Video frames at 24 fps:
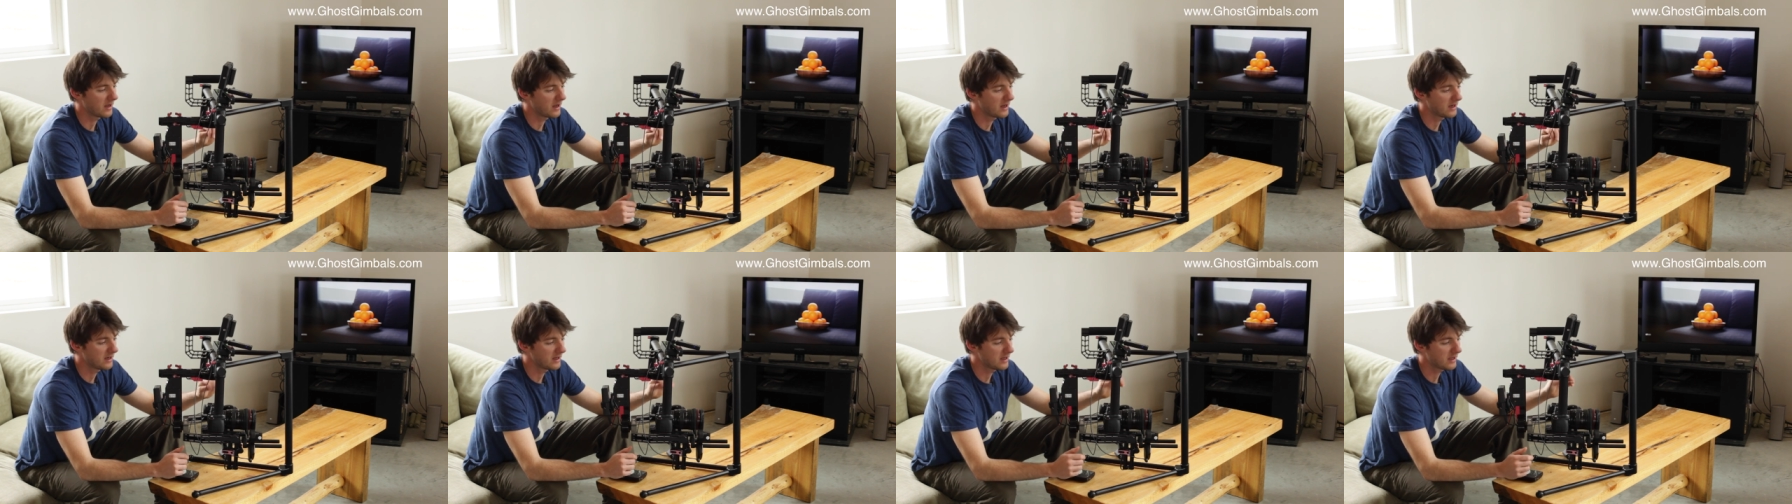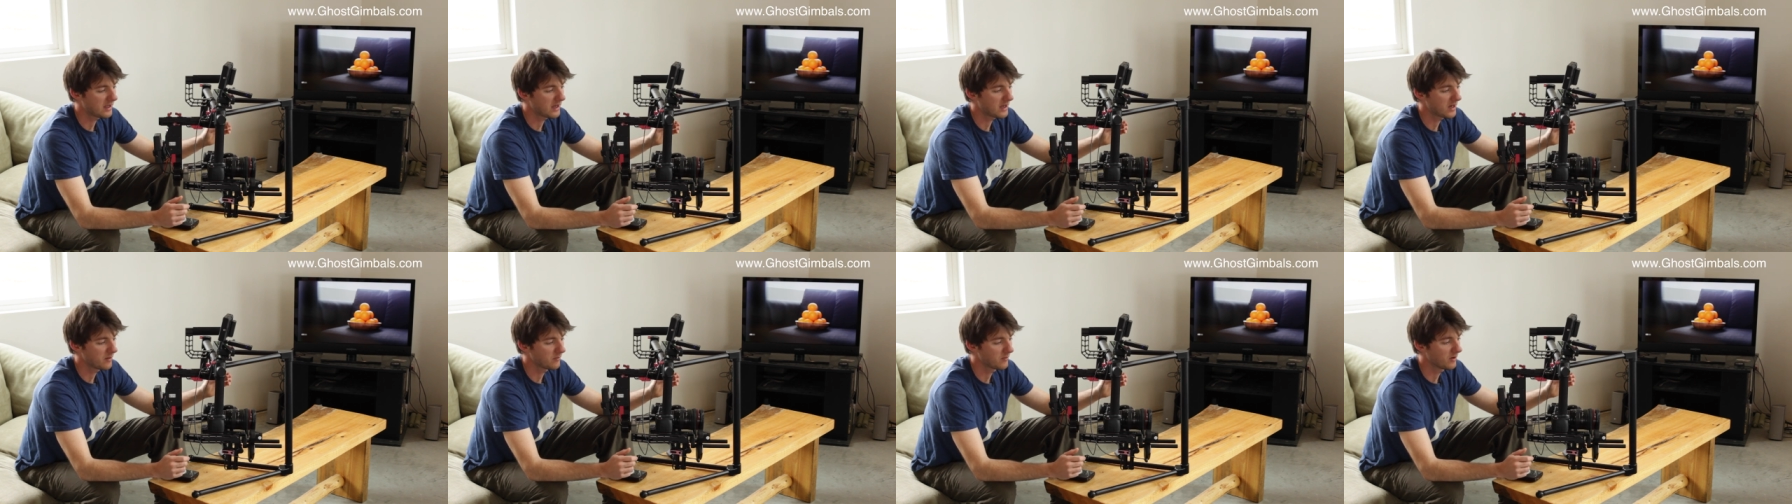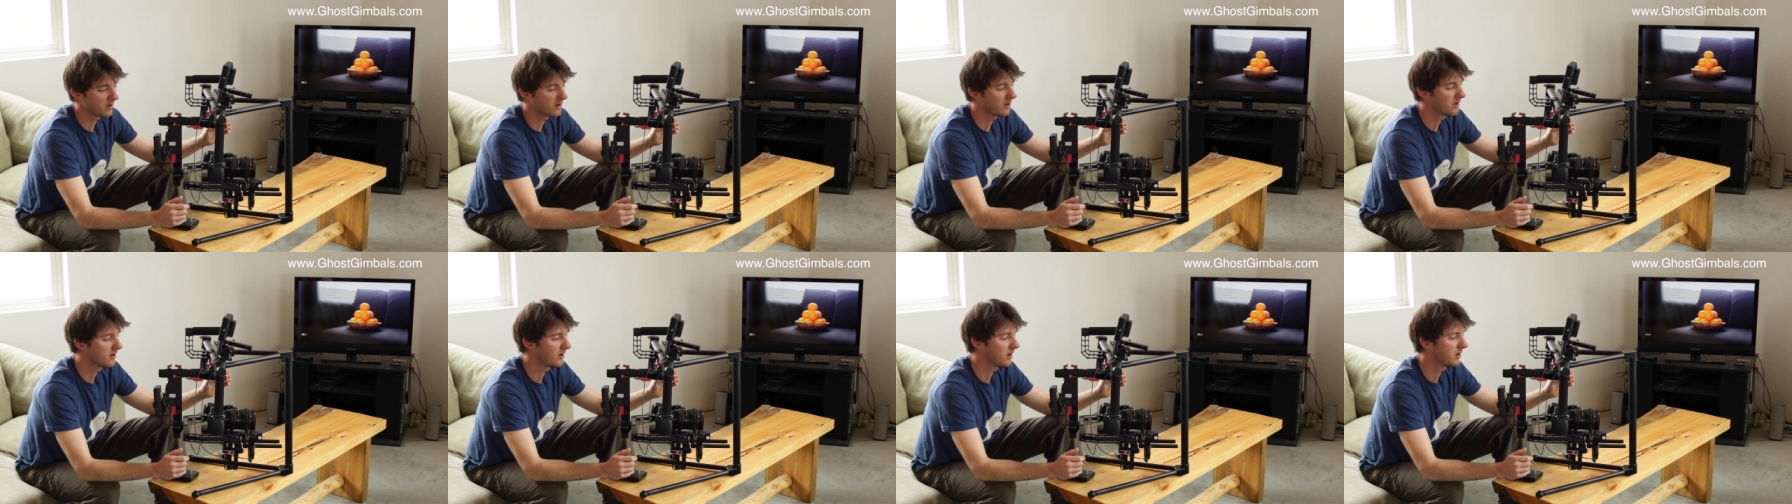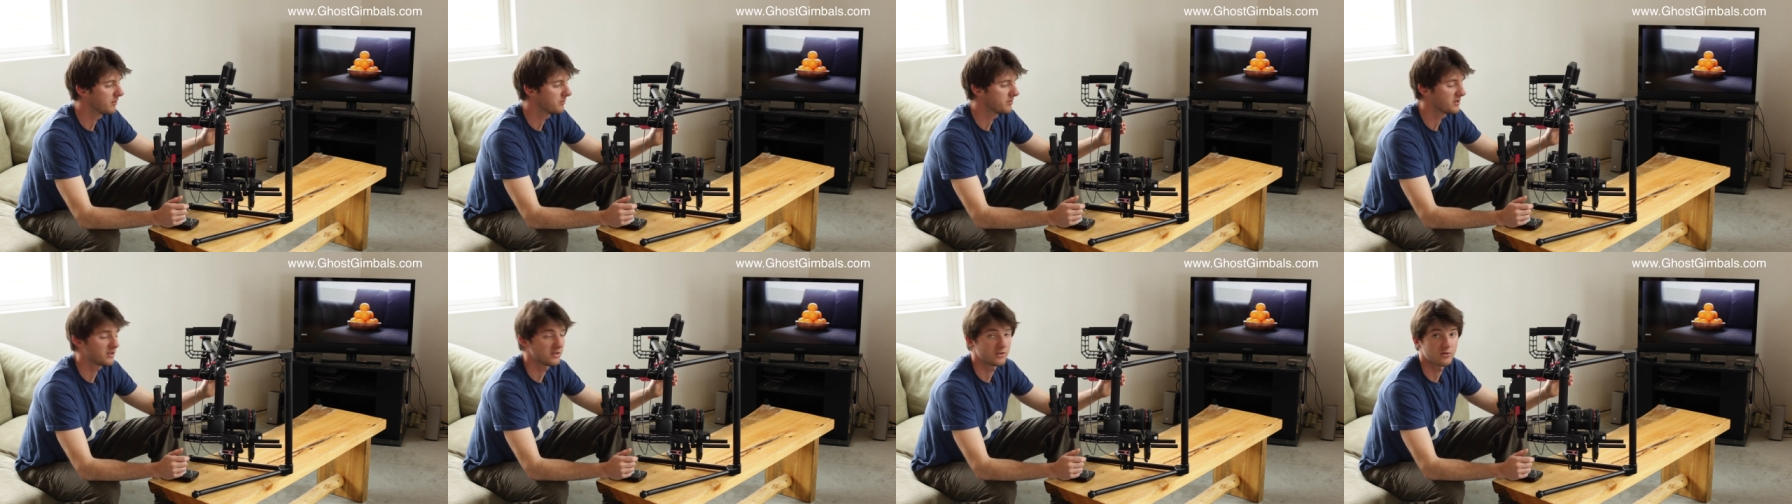any camera
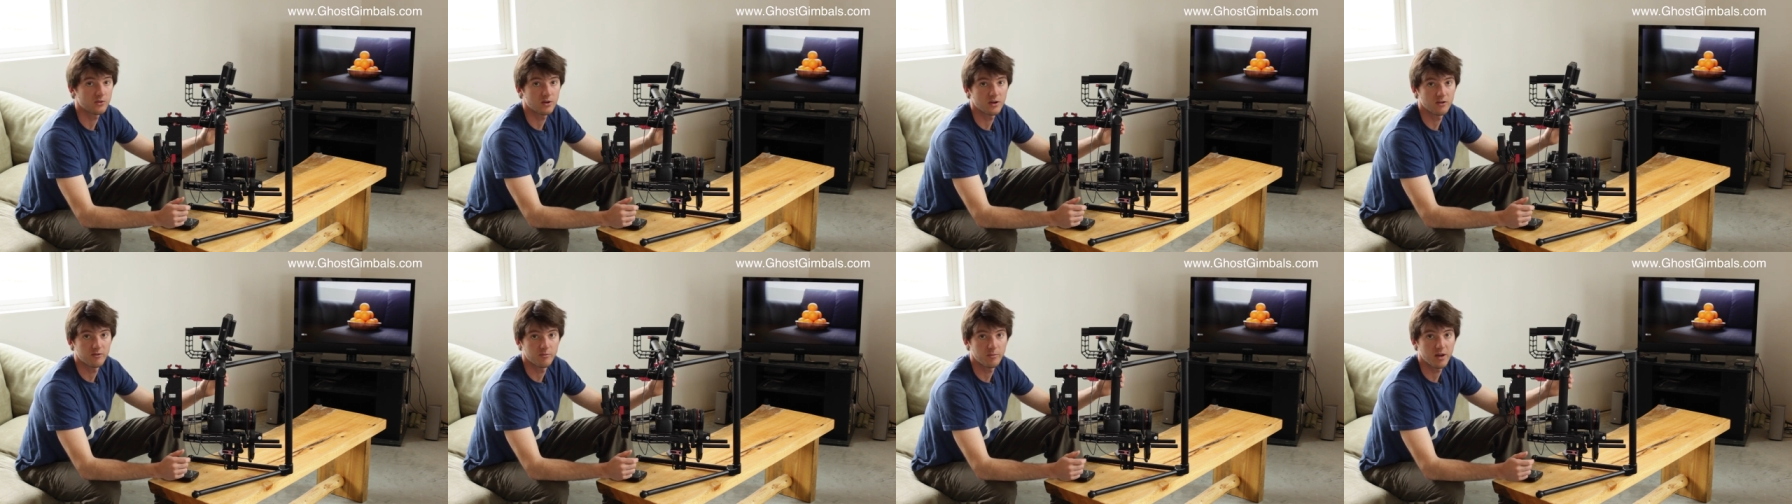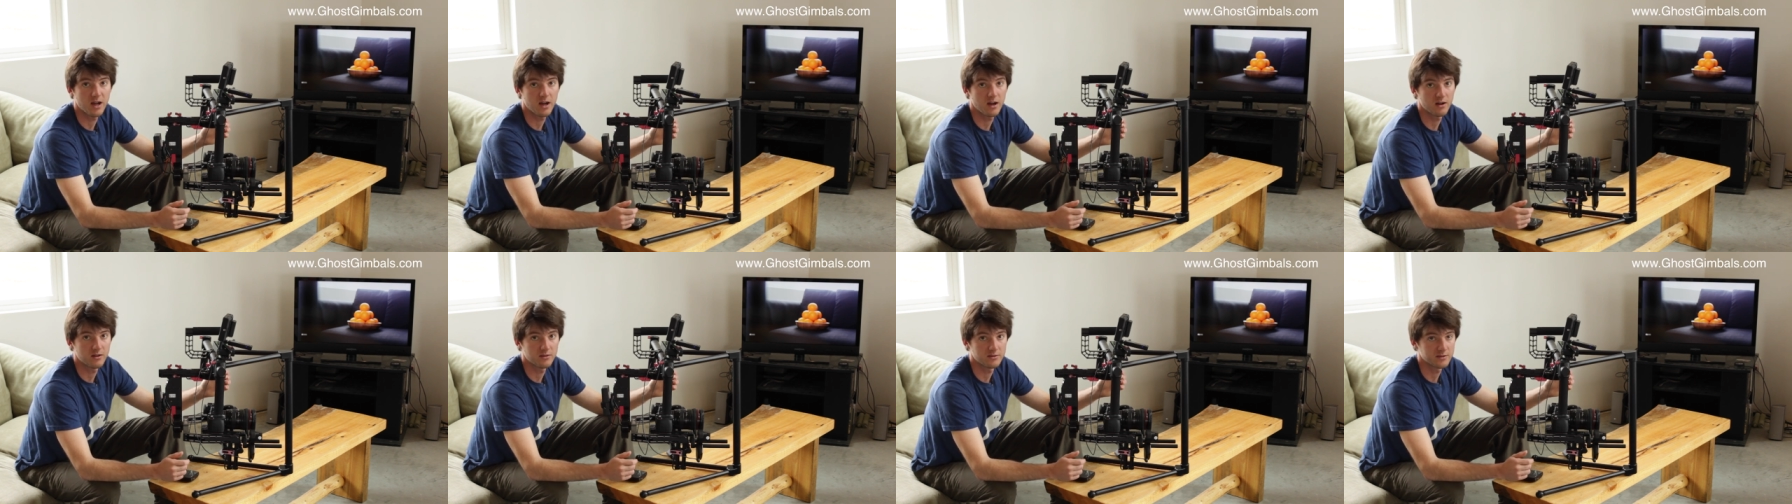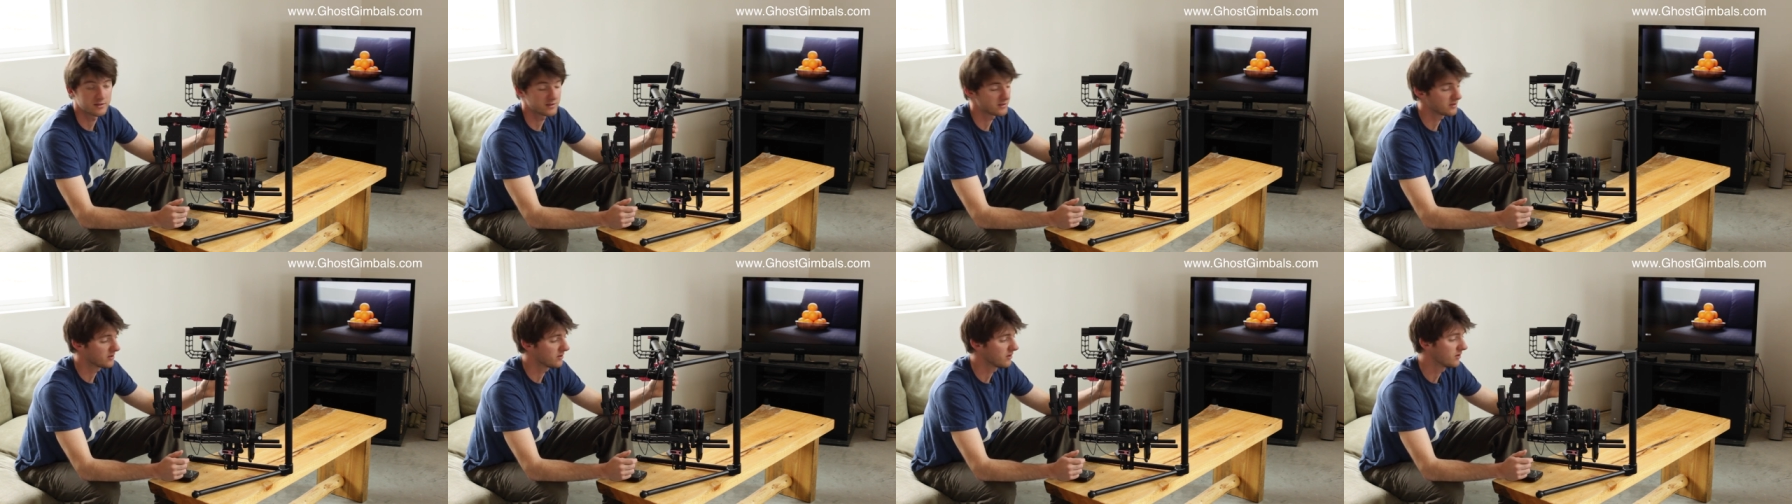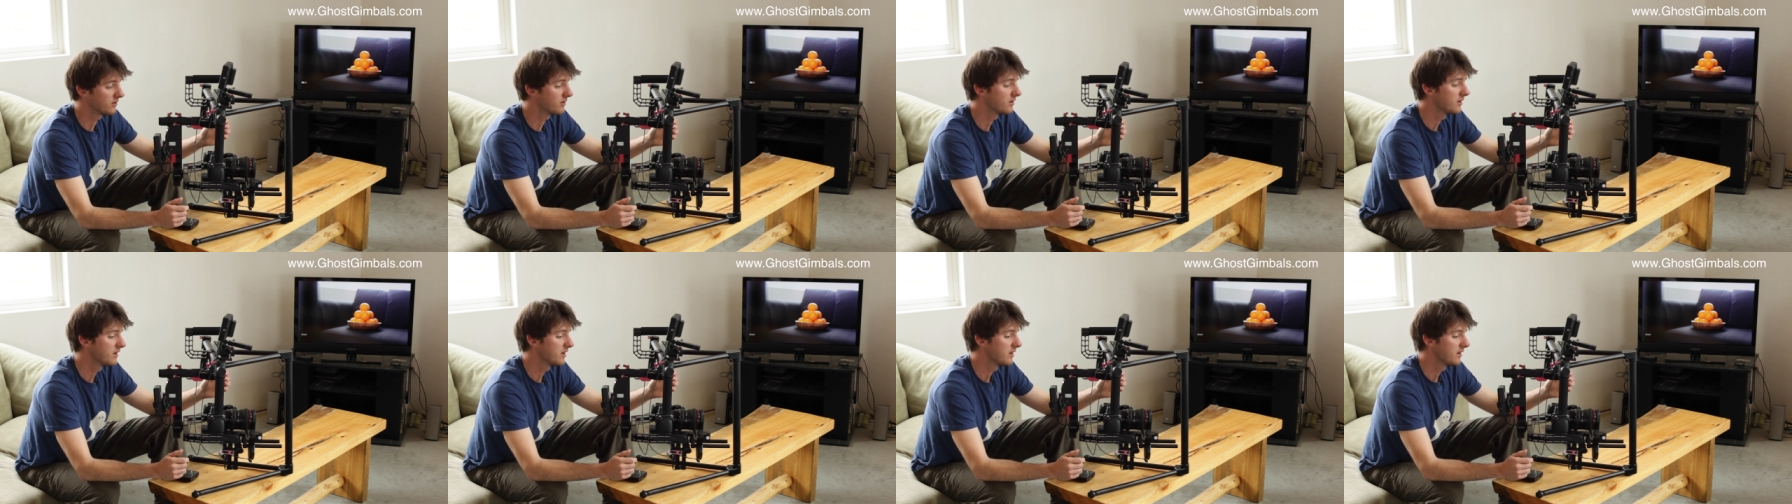up to twelve pounds, so